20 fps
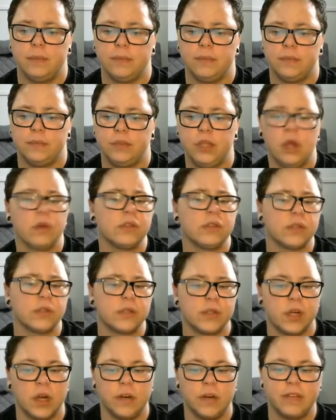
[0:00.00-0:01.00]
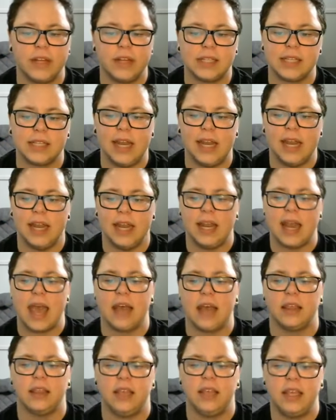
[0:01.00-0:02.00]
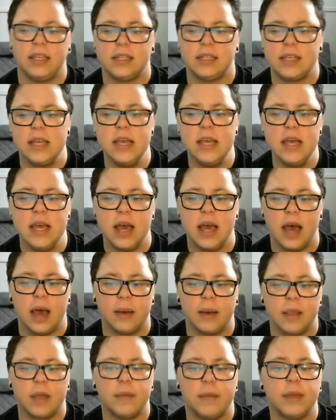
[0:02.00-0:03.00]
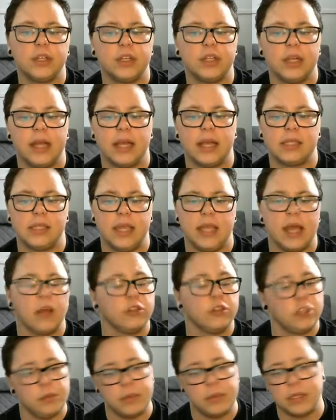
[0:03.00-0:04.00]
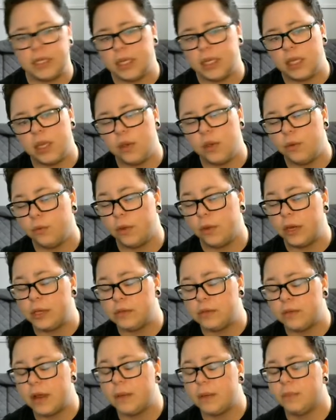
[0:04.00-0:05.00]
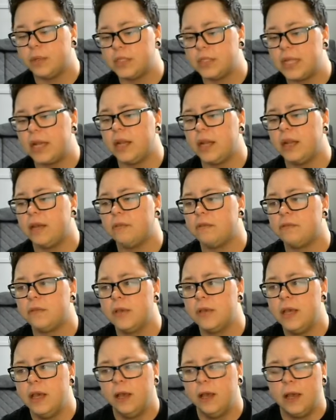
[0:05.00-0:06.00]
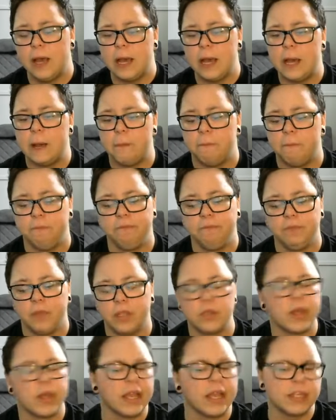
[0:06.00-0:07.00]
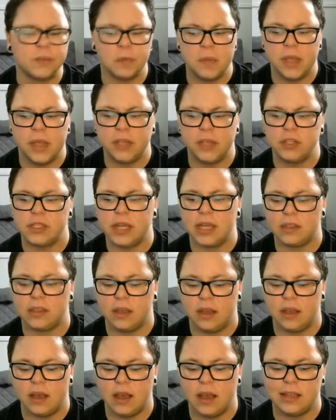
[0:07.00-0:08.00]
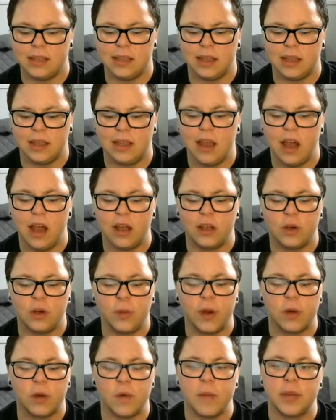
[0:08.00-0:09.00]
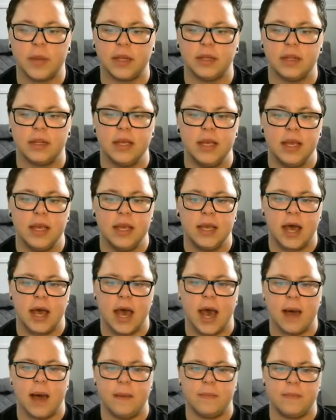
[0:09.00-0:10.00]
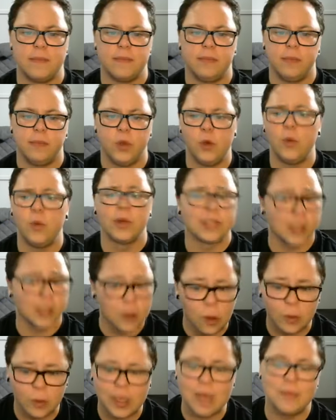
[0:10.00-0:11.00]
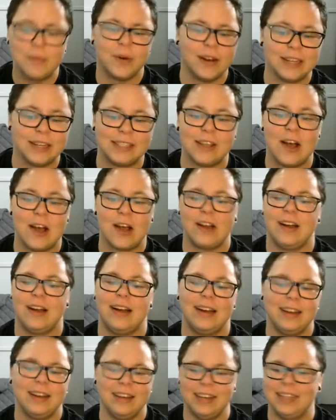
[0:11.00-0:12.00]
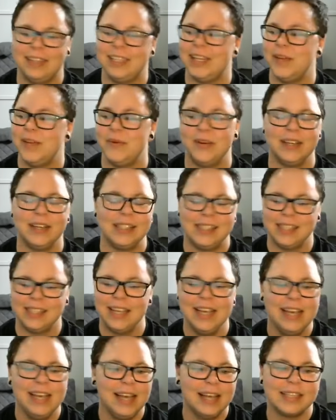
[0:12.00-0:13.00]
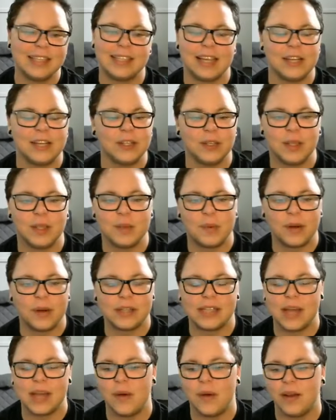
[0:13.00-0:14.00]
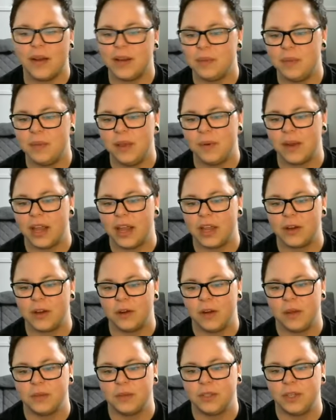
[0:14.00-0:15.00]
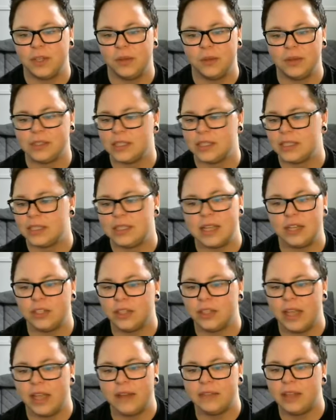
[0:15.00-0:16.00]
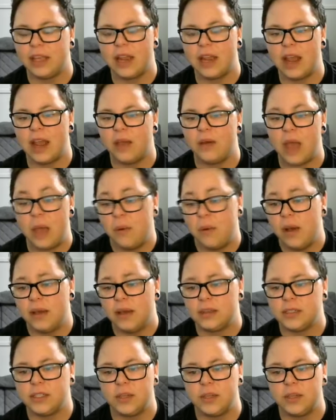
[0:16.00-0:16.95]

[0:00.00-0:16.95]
She also served as a Canadian athlete commissioned as the LGBTQ representative. So I guess for me, just as a young queer woman who was a goalkeeper in soccer, she was essentially the person I wanted to be when I grew up. She was essentially everything I was.